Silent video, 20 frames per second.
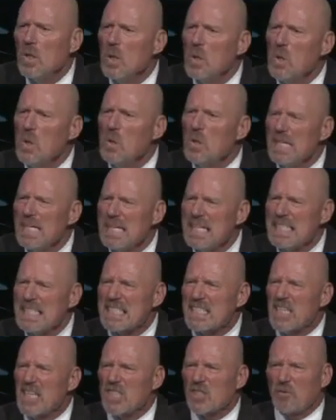Who
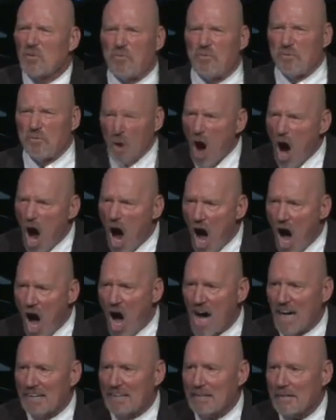is this
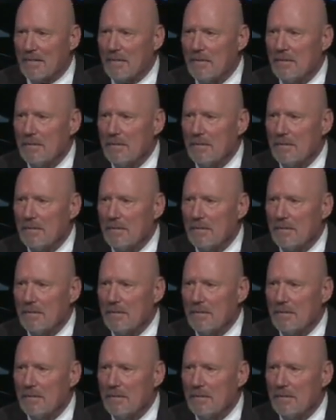fraud